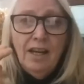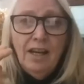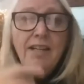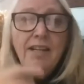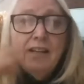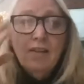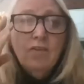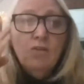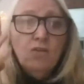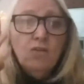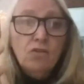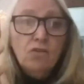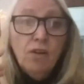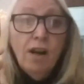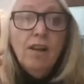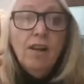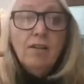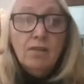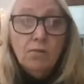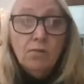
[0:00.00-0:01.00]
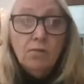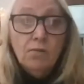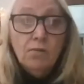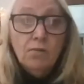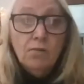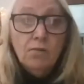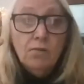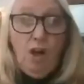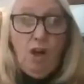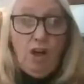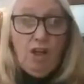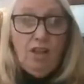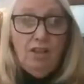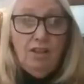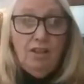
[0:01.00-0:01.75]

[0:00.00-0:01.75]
into trance work,